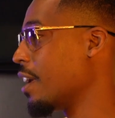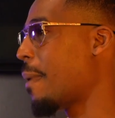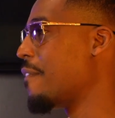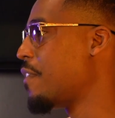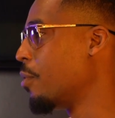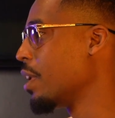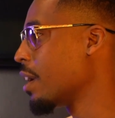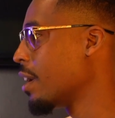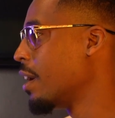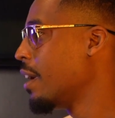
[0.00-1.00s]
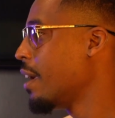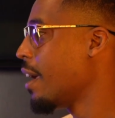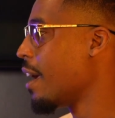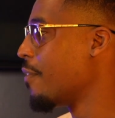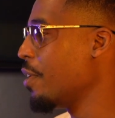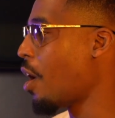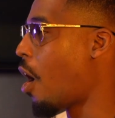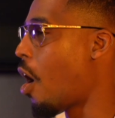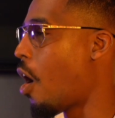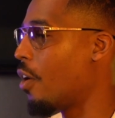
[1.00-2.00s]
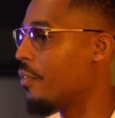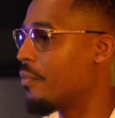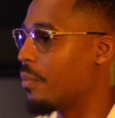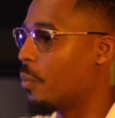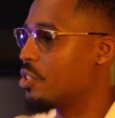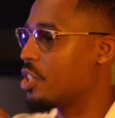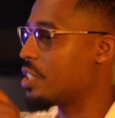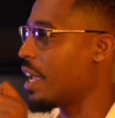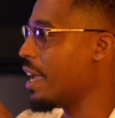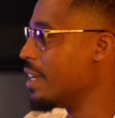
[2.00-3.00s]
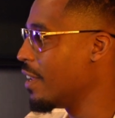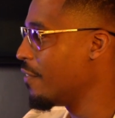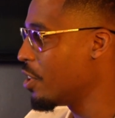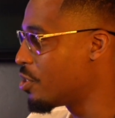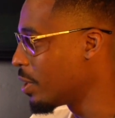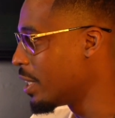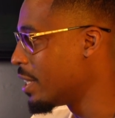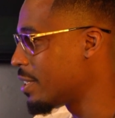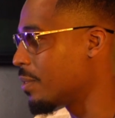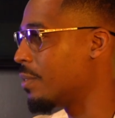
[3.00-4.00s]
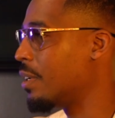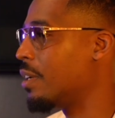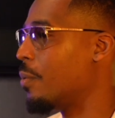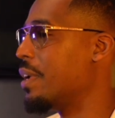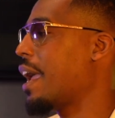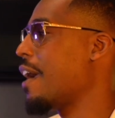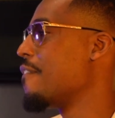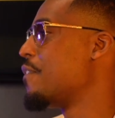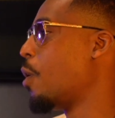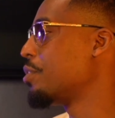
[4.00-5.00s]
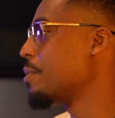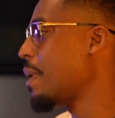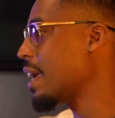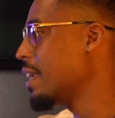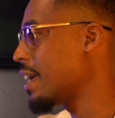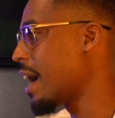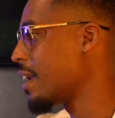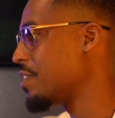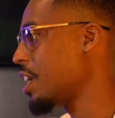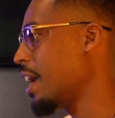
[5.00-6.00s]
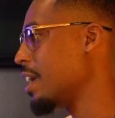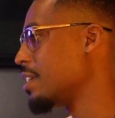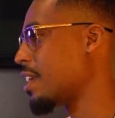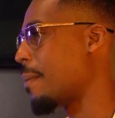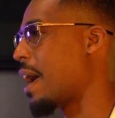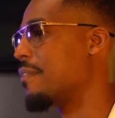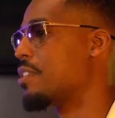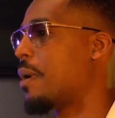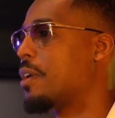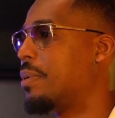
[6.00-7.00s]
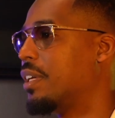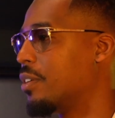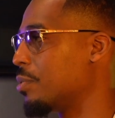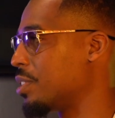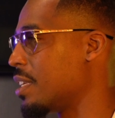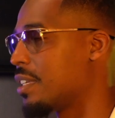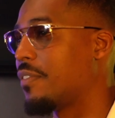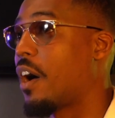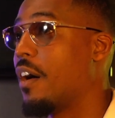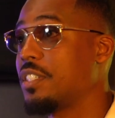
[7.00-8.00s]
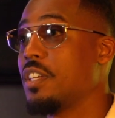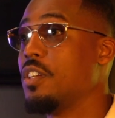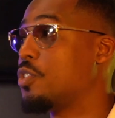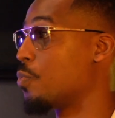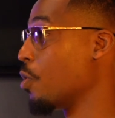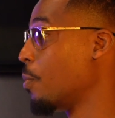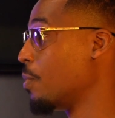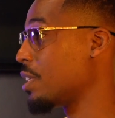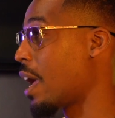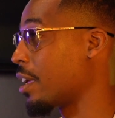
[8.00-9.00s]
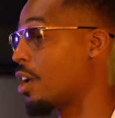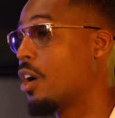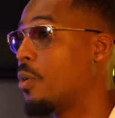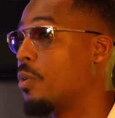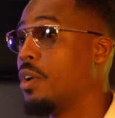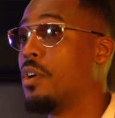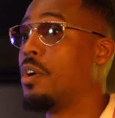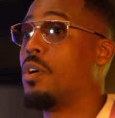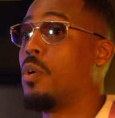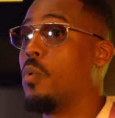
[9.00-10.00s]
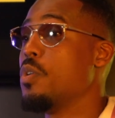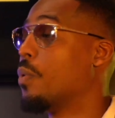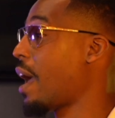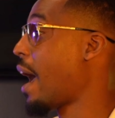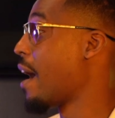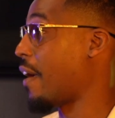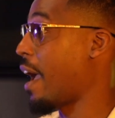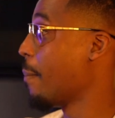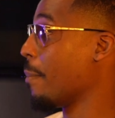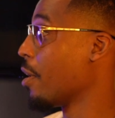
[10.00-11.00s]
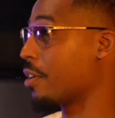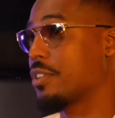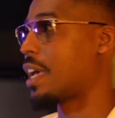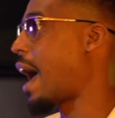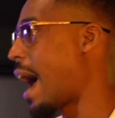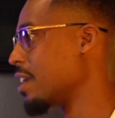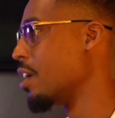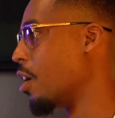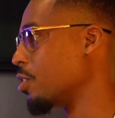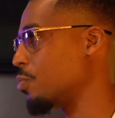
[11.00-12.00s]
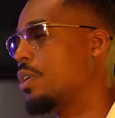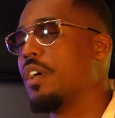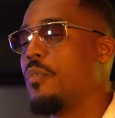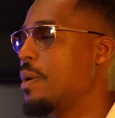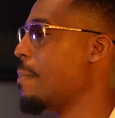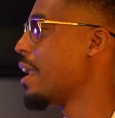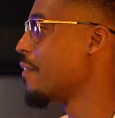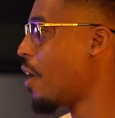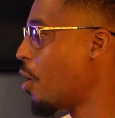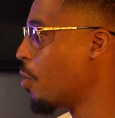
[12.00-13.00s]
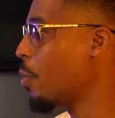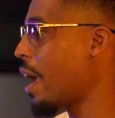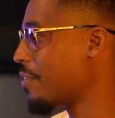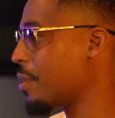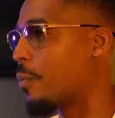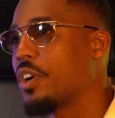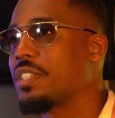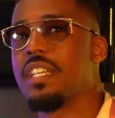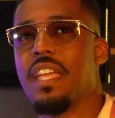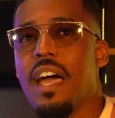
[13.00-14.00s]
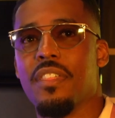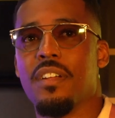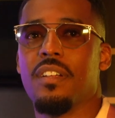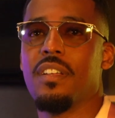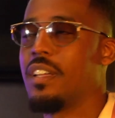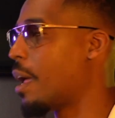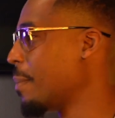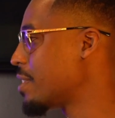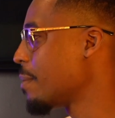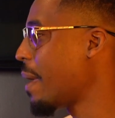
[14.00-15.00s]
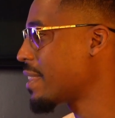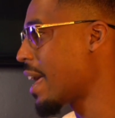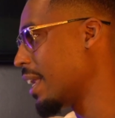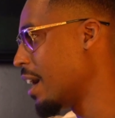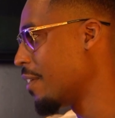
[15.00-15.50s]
Think about voting. If we all were just individualists, we can't vote to make any kind of change. And I'm not even talking about a political sense. If us in this room was like, yo, we want to have hamburgers or hot dogs, we, if we made a vote, we have to work together, you know what I mean, yeah. to make that